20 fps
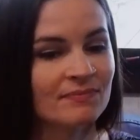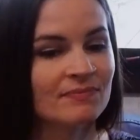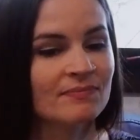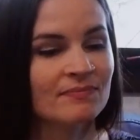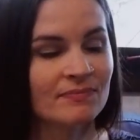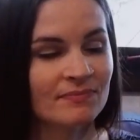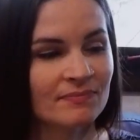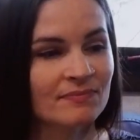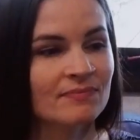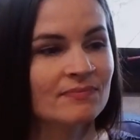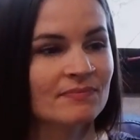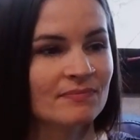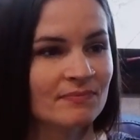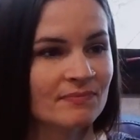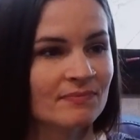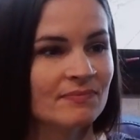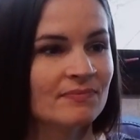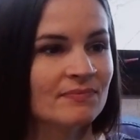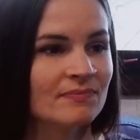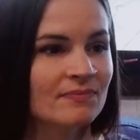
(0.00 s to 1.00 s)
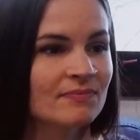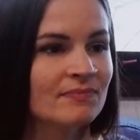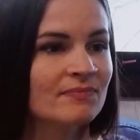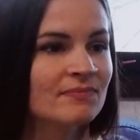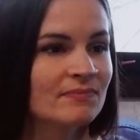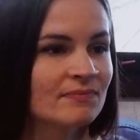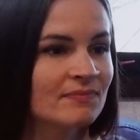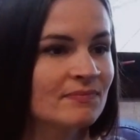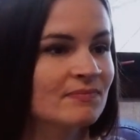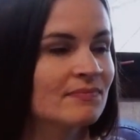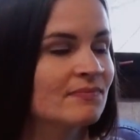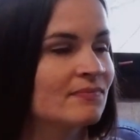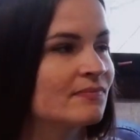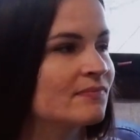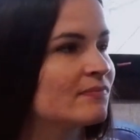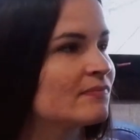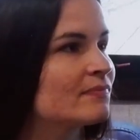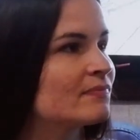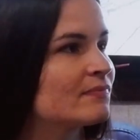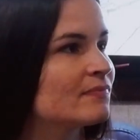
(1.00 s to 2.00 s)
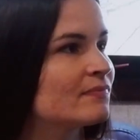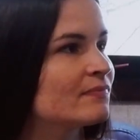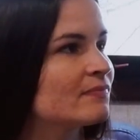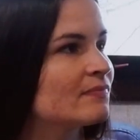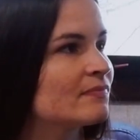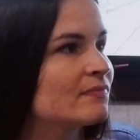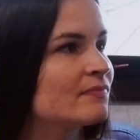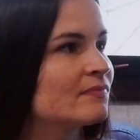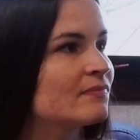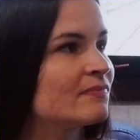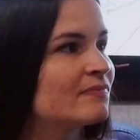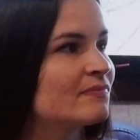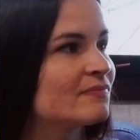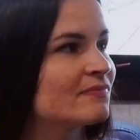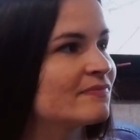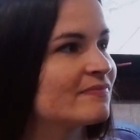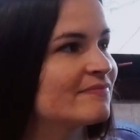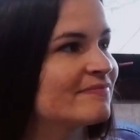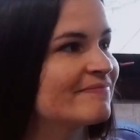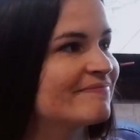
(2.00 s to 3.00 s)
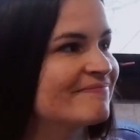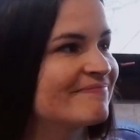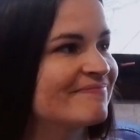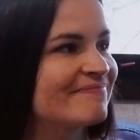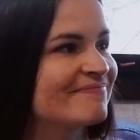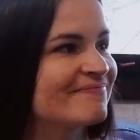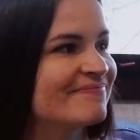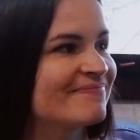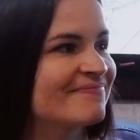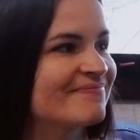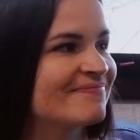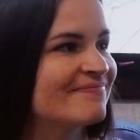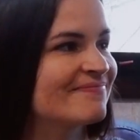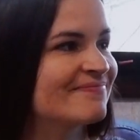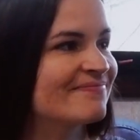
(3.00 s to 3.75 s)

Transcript: The person shown says nothing.